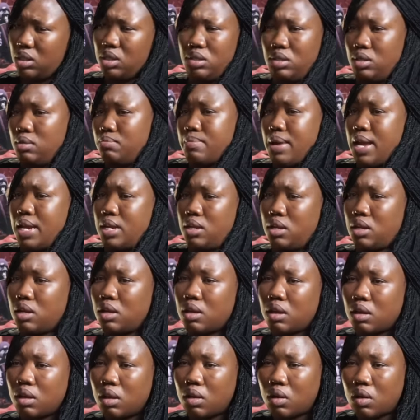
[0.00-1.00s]
Easy money,
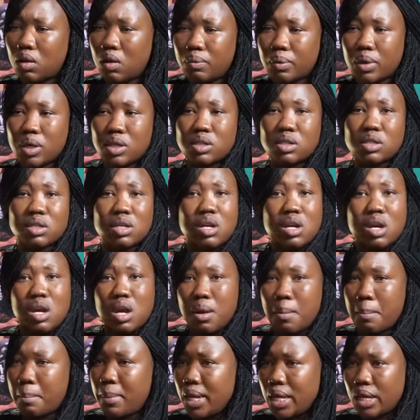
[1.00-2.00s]
you know, because
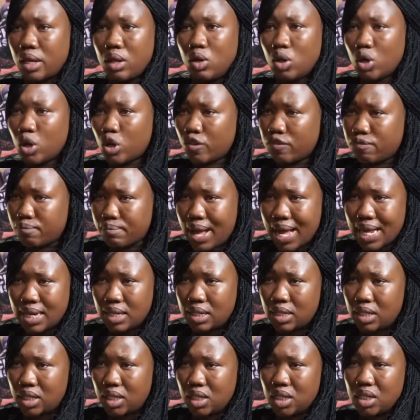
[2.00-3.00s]
making a lot of
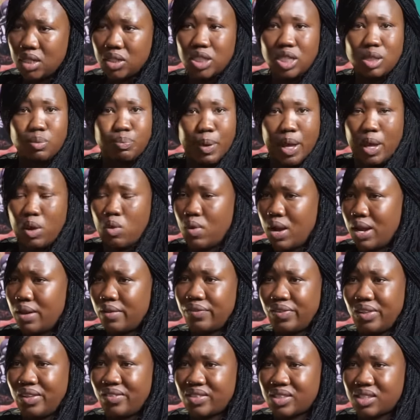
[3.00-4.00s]
money, just paying
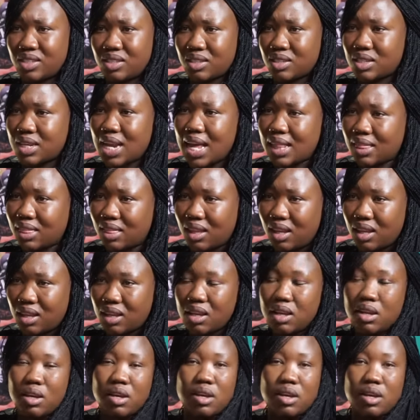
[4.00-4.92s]
$150 is nothing.